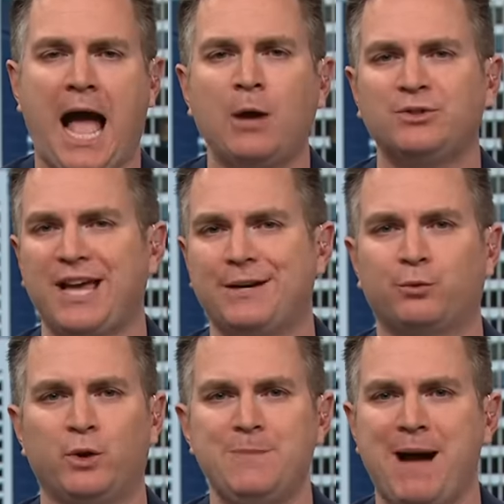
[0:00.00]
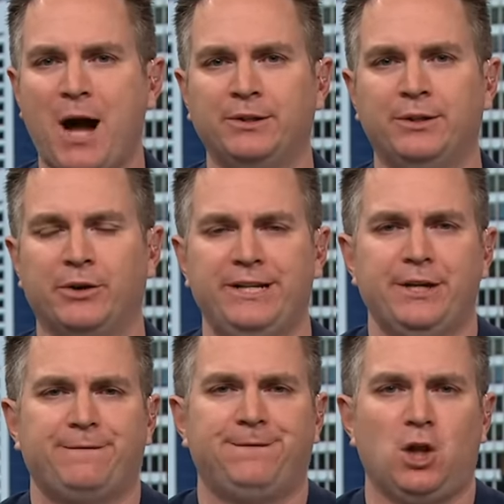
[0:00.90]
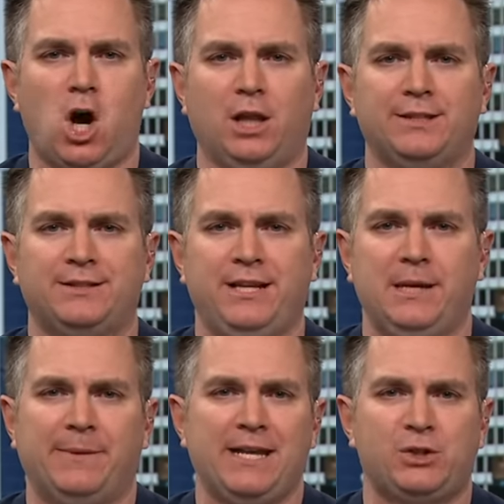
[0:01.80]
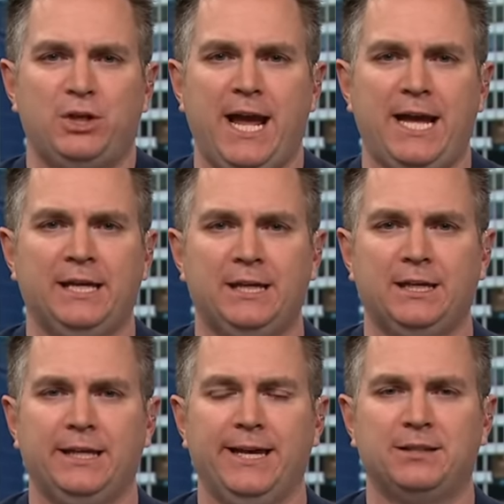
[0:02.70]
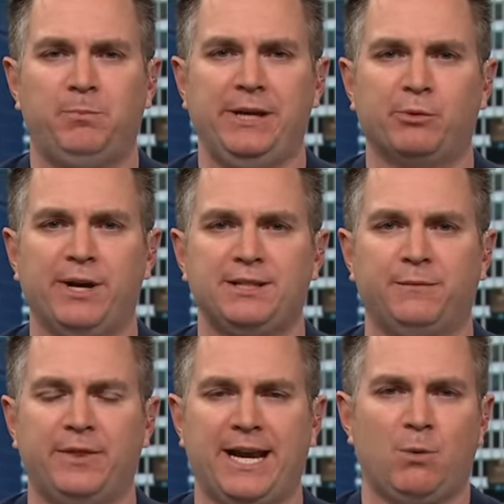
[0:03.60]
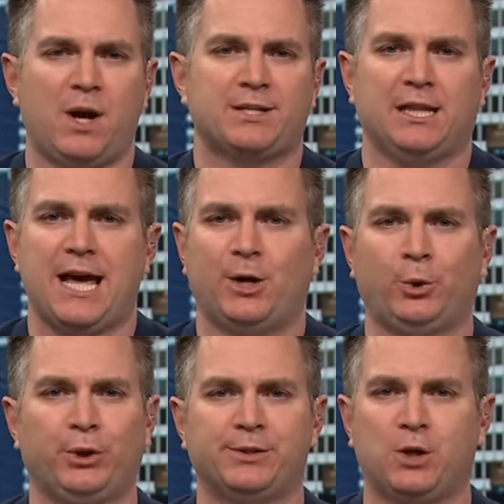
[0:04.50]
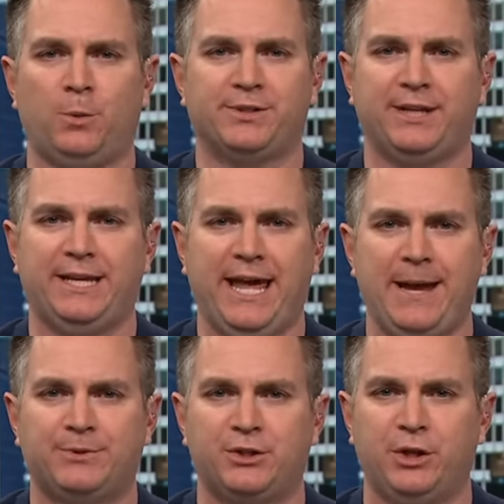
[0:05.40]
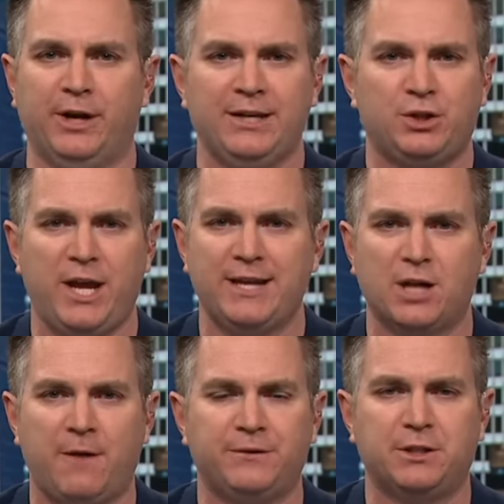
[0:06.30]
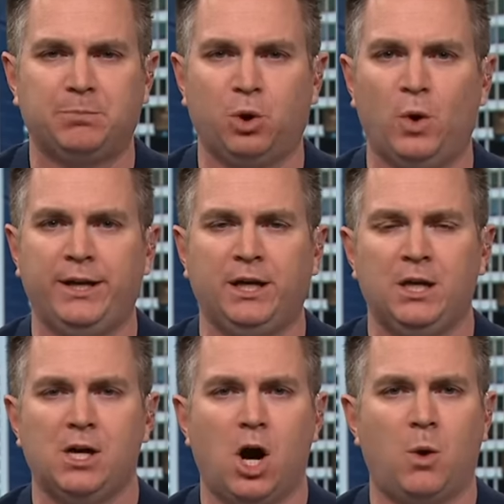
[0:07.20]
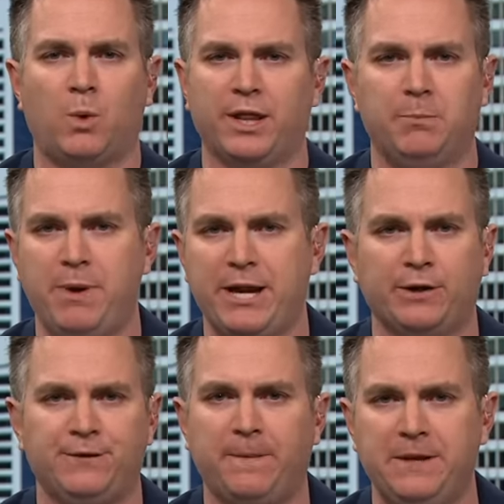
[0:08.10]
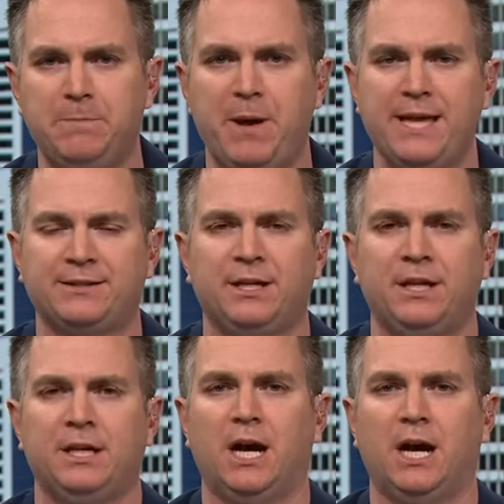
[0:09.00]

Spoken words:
outside of rebounding, they're a near flawless team. And SGA is a big reason for that. I watched a lot of Oklahoma City games this year. SGA is often deployed on one of the better, if not the best,